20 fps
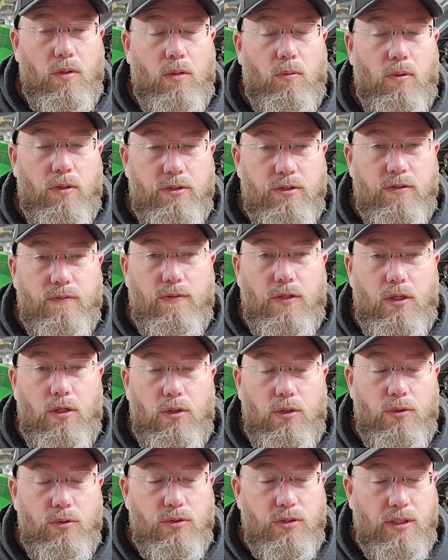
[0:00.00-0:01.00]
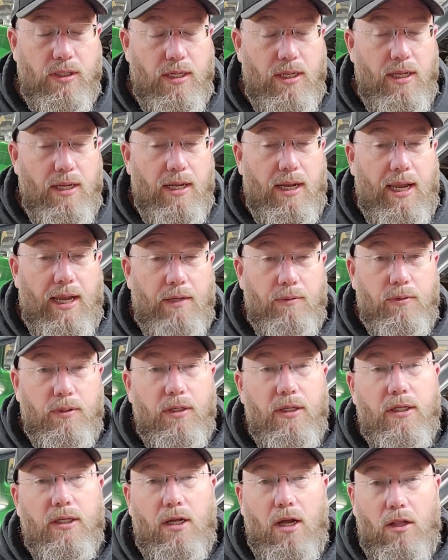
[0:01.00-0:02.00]
ones of those, and we're
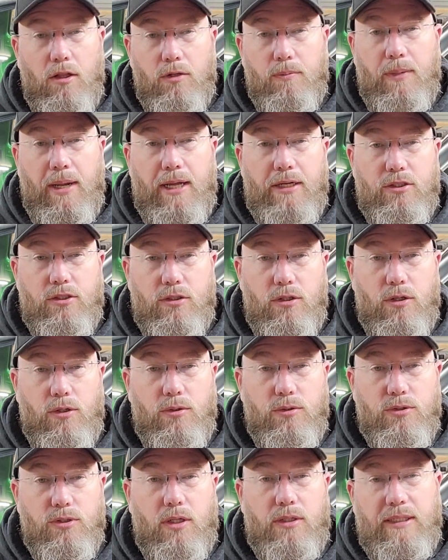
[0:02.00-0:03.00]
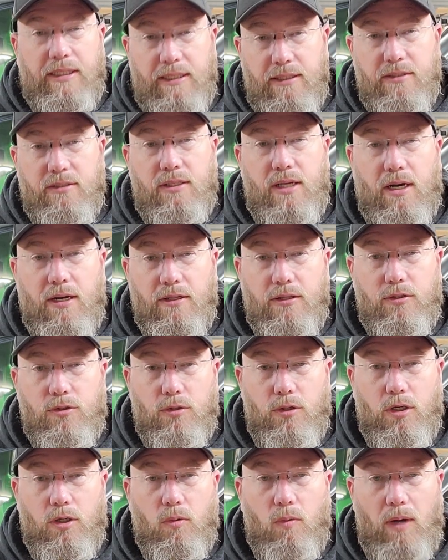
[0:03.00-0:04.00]
going to color match those on the inside of the
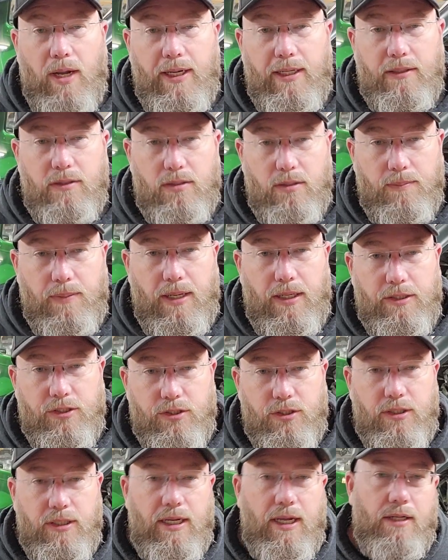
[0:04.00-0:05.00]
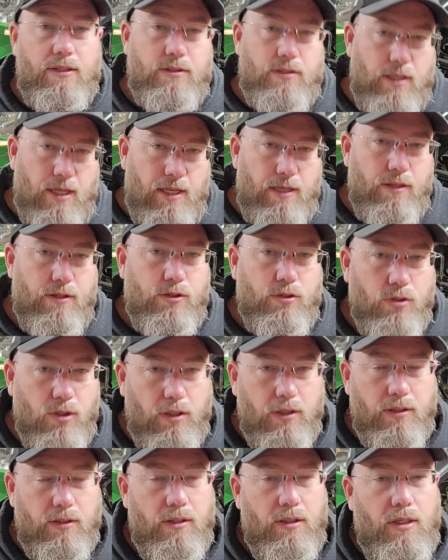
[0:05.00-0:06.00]
truck white to match the outside of the
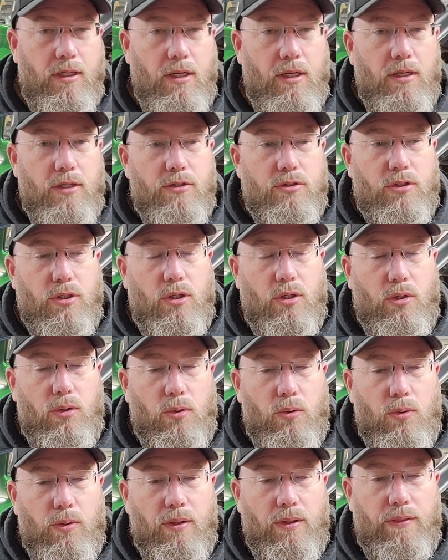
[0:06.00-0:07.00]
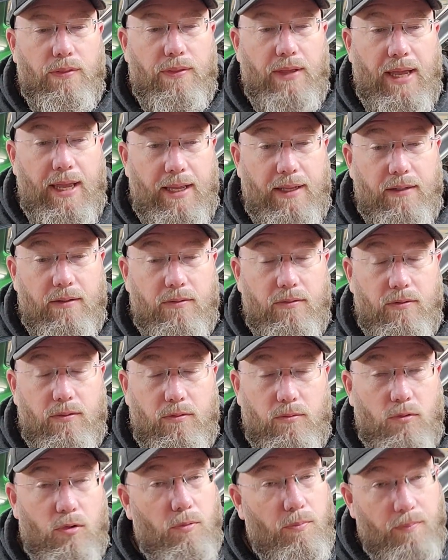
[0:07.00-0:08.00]
truck. So that
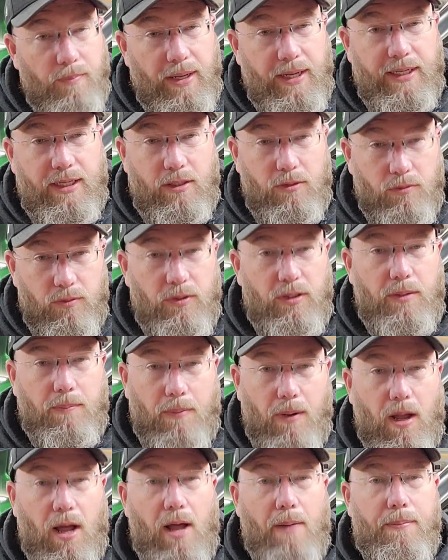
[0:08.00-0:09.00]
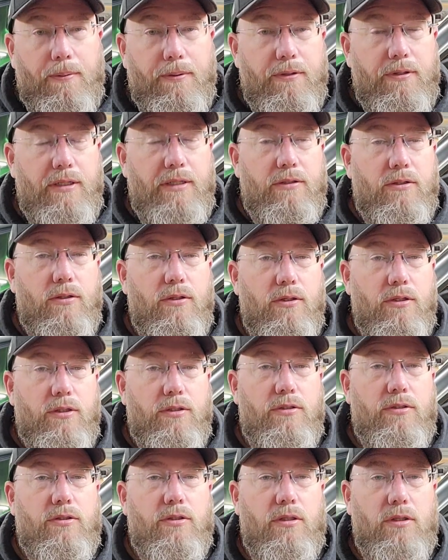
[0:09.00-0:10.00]
will make it really pop underneath the
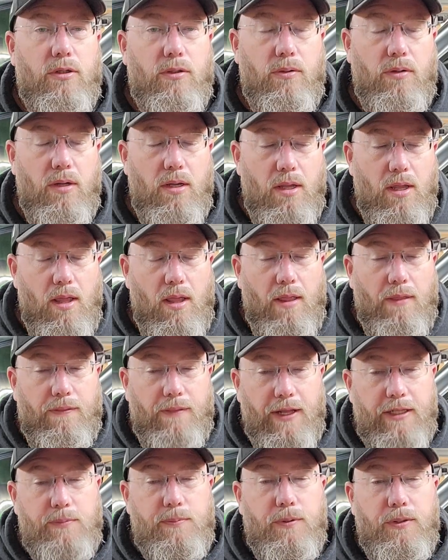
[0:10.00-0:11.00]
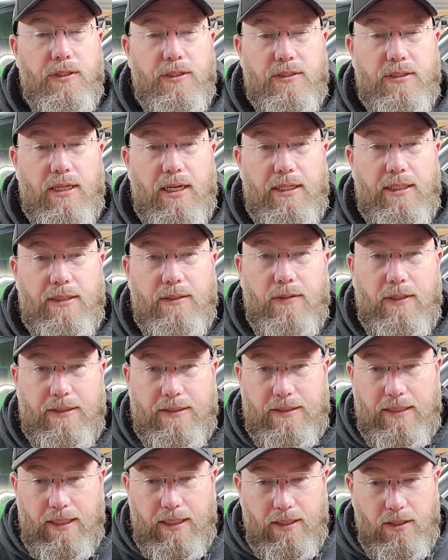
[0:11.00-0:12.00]
hood. So that's pretty exciting
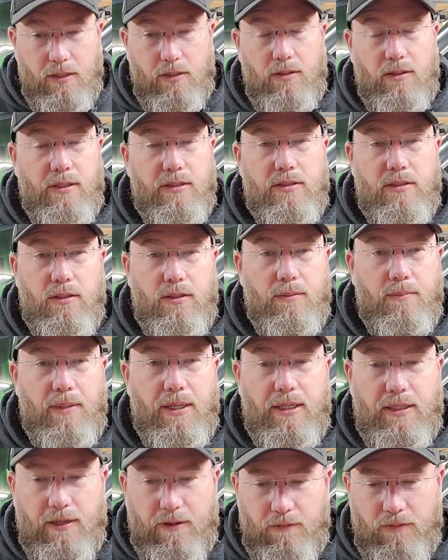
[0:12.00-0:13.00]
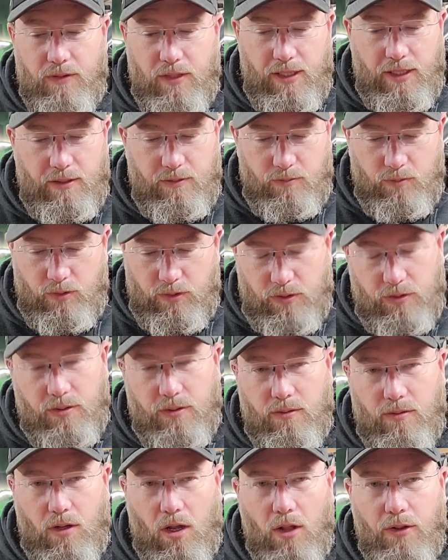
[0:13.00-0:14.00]
right there. That's going to make everything
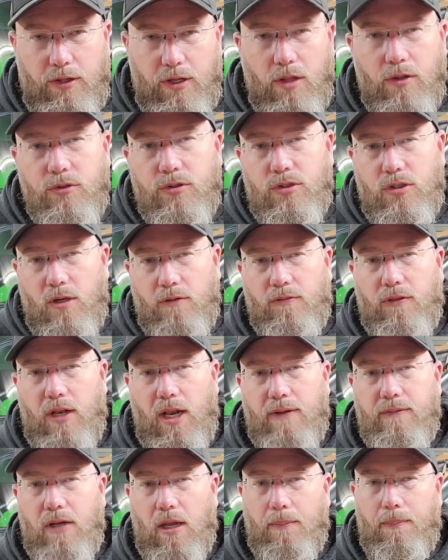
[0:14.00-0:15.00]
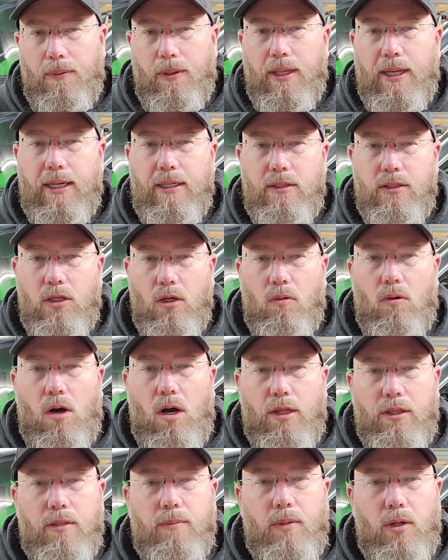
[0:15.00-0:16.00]
with all the other stuff that I've got planned to go
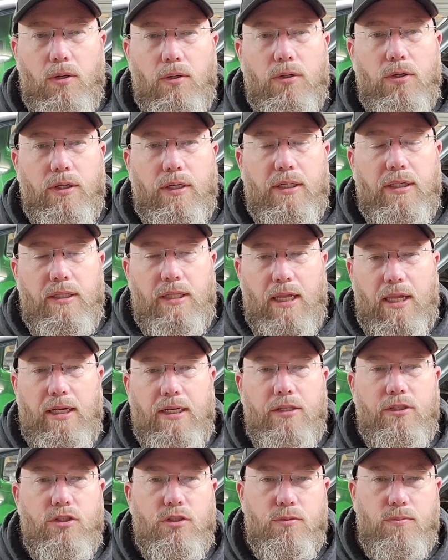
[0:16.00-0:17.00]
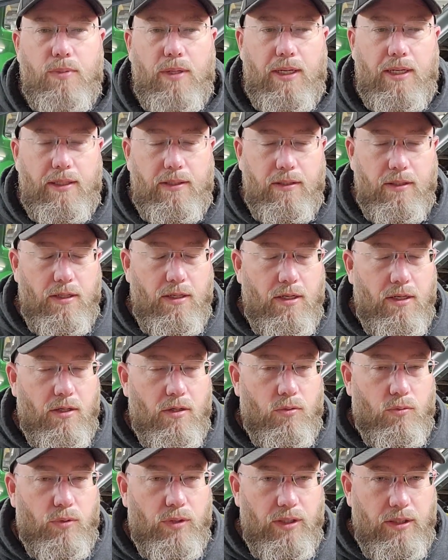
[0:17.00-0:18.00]
on the motor and in that engine bay
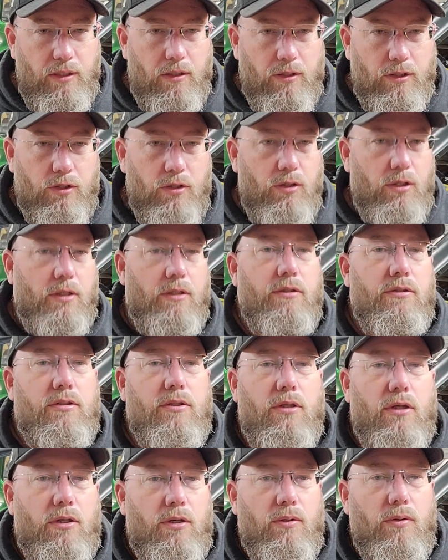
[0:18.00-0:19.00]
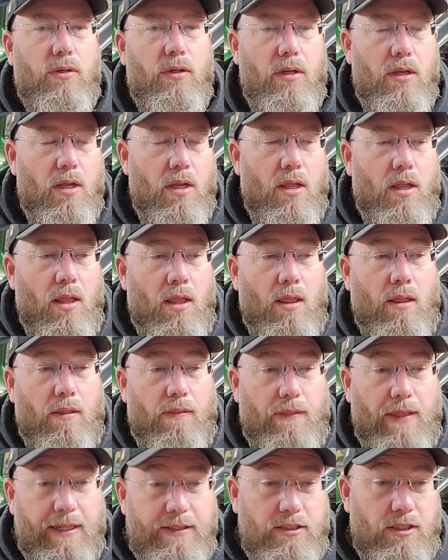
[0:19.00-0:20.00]
really look good. So
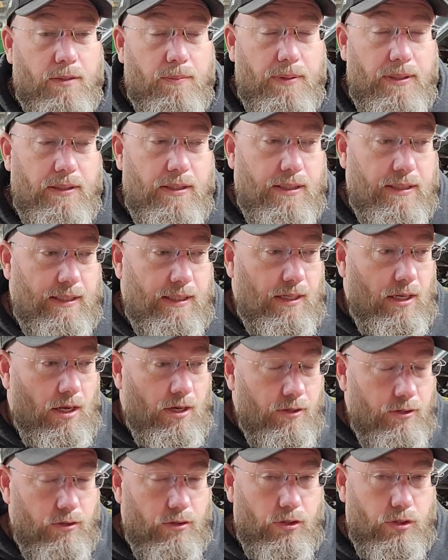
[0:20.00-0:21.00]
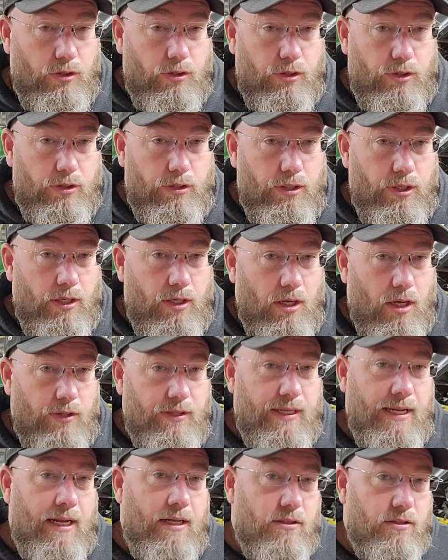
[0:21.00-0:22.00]
that's going to be the under the hood. On
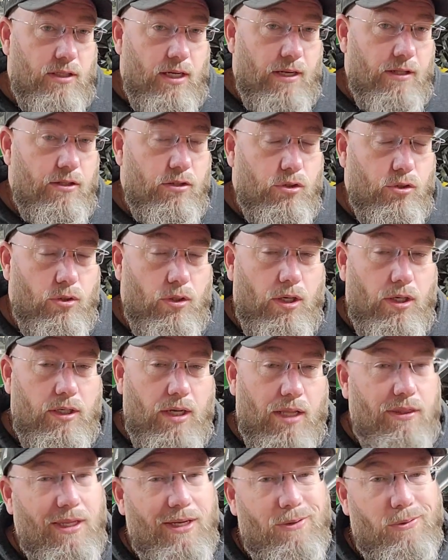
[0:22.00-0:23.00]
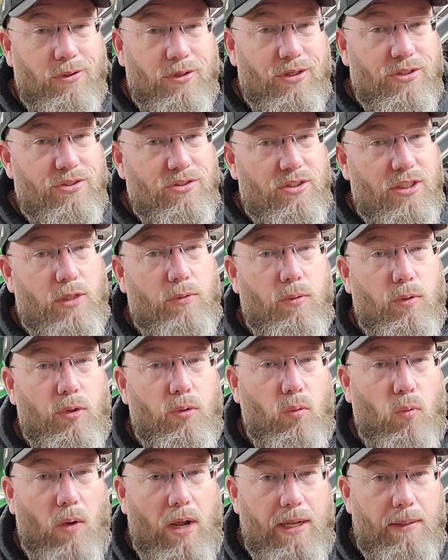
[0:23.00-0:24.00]
the outside of the truck, I think we're going to stick with
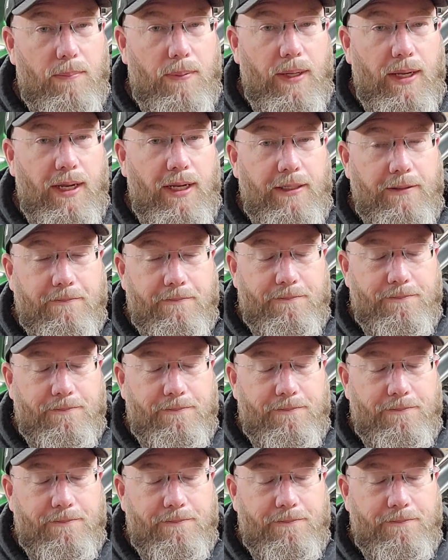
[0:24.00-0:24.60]
the white paint.